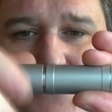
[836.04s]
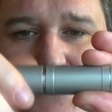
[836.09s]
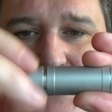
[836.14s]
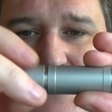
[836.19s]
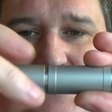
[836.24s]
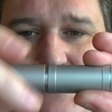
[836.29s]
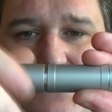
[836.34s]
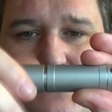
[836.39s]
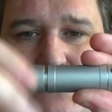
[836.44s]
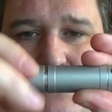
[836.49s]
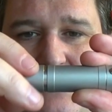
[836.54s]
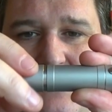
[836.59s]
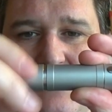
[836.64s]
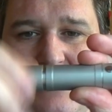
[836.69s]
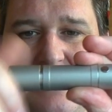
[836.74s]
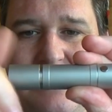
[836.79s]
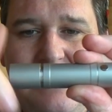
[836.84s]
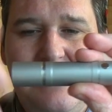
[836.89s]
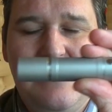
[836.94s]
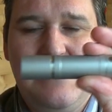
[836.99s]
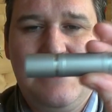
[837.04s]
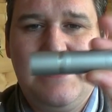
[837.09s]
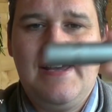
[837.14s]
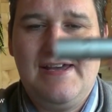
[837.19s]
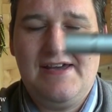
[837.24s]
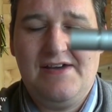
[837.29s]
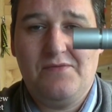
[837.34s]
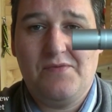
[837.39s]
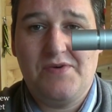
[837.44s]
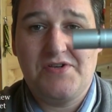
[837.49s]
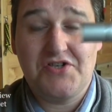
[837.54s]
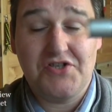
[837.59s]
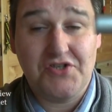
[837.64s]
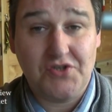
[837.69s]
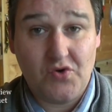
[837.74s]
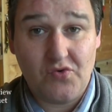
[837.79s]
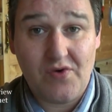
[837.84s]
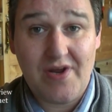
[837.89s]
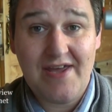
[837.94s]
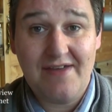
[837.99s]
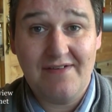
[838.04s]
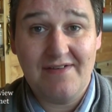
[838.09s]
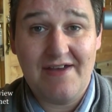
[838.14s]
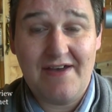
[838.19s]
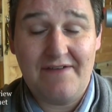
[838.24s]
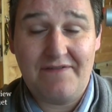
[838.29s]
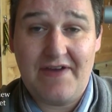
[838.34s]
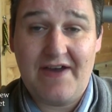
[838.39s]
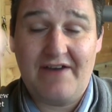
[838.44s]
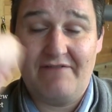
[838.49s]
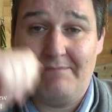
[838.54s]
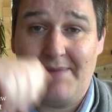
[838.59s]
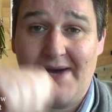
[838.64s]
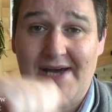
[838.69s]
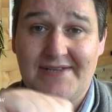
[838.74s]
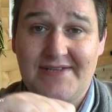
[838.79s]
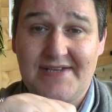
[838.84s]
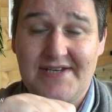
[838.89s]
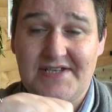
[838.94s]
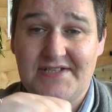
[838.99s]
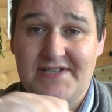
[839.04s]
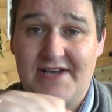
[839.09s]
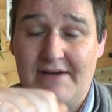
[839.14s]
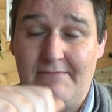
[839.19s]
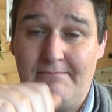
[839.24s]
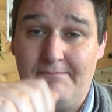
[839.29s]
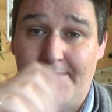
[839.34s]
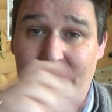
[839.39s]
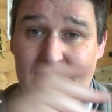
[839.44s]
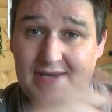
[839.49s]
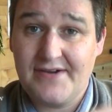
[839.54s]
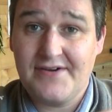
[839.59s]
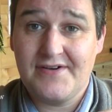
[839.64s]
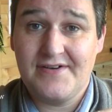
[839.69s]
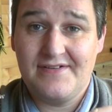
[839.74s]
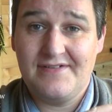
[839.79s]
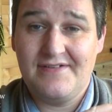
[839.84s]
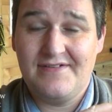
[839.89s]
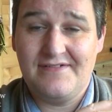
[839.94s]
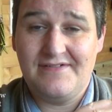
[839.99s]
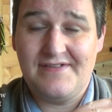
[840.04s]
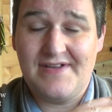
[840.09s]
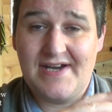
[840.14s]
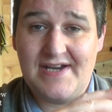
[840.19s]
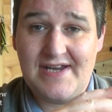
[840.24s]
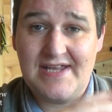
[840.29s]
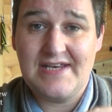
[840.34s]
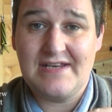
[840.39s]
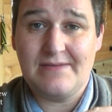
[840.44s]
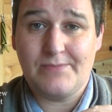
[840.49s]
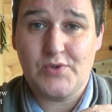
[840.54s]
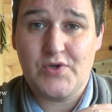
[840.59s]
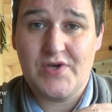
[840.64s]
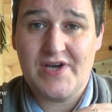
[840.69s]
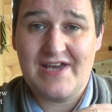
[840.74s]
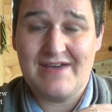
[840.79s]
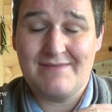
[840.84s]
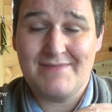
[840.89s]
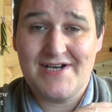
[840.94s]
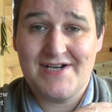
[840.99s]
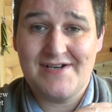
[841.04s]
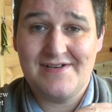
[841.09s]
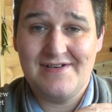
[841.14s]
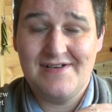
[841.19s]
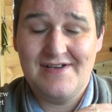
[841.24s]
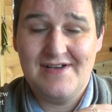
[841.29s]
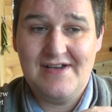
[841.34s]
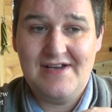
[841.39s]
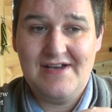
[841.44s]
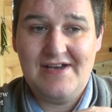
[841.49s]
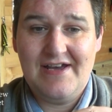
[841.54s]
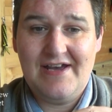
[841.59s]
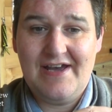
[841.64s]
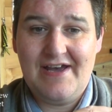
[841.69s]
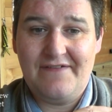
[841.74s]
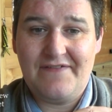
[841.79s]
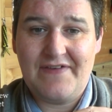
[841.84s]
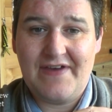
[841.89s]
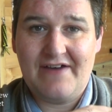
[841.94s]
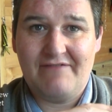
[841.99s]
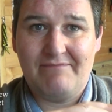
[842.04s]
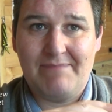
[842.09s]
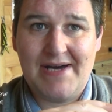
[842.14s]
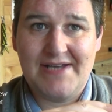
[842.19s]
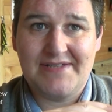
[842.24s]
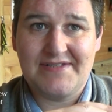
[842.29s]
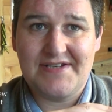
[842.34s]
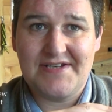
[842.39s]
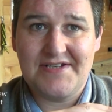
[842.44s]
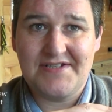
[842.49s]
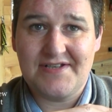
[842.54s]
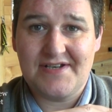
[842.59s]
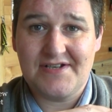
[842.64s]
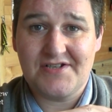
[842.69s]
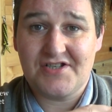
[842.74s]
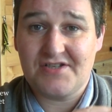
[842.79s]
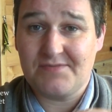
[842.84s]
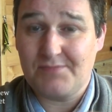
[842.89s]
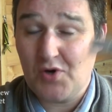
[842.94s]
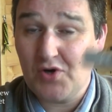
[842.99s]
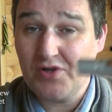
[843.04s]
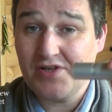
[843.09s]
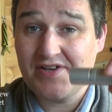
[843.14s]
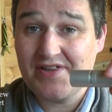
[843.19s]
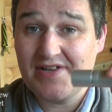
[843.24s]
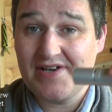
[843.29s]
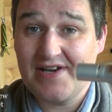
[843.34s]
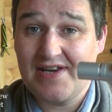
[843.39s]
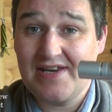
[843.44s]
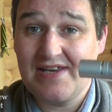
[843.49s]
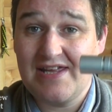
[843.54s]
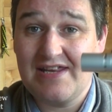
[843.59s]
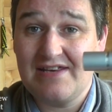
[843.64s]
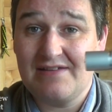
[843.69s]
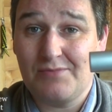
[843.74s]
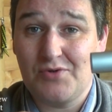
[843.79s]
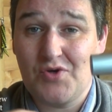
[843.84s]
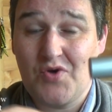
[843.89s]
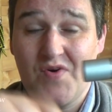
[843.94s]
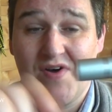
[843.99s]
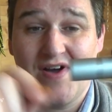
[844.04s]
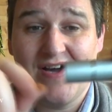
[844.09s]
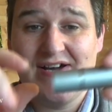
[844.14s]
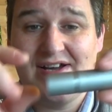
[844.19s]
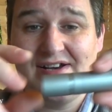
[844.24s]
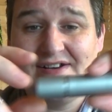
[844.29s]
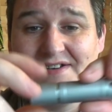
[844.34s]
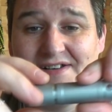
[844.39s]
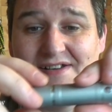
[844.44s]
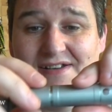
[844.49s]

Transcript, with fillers: on uh, which is great if you have batteries that are bigger than an AWIMR if you have batteries that are smaller than an AWR,